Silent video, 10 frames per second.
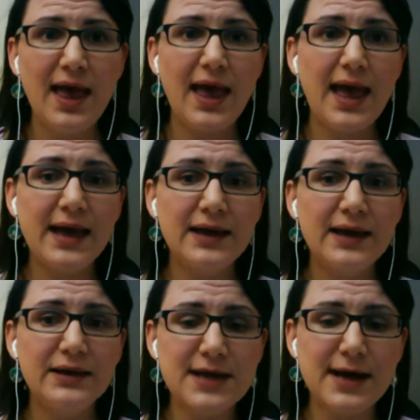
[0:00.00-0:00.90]

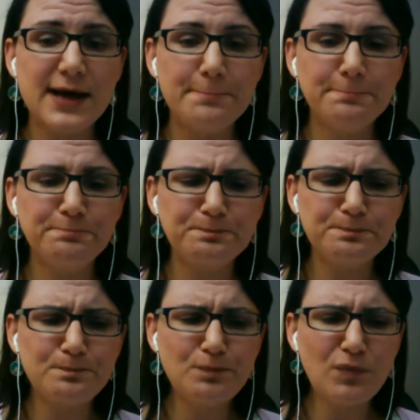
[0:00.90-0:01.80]
And
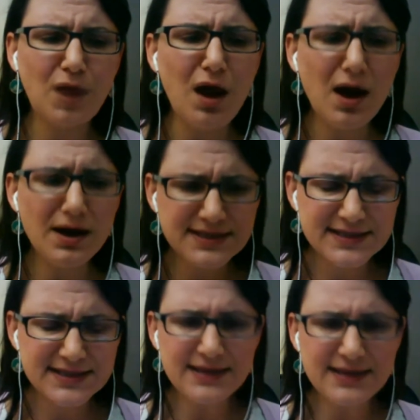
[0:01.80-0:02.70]
I
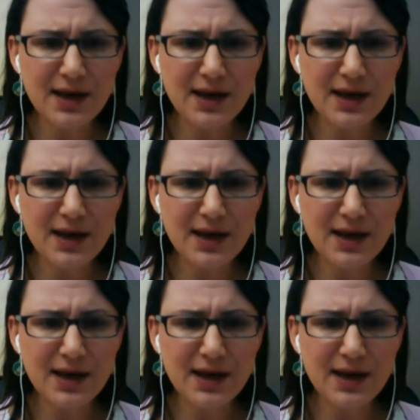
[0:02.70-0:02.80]
stayed